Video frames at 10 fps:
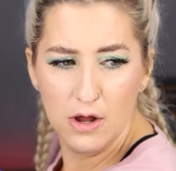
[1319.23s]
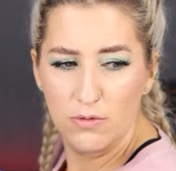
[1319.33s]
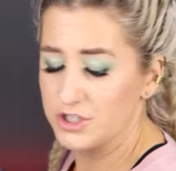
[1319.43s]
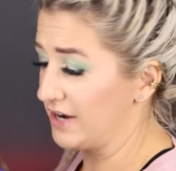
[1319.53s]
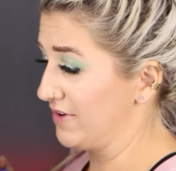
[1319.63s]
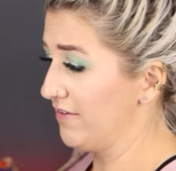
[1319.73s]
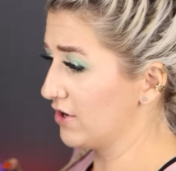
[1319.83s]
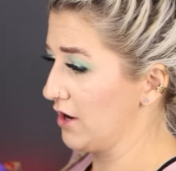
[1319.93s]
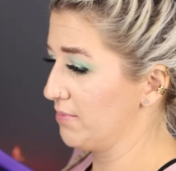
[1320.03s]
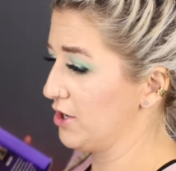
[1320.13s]
which I've never
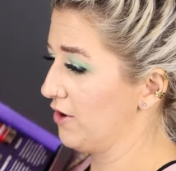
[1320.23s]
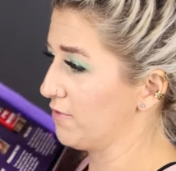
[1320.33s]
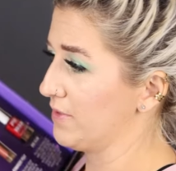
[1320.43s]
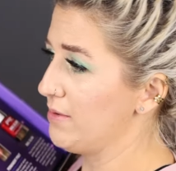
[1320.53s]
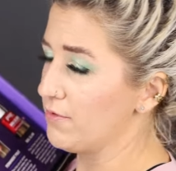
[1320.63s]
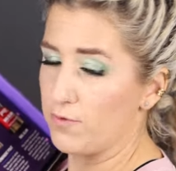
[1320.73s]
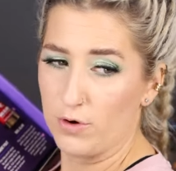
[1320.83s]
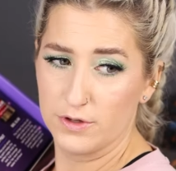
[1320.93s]
gotten PR from them before.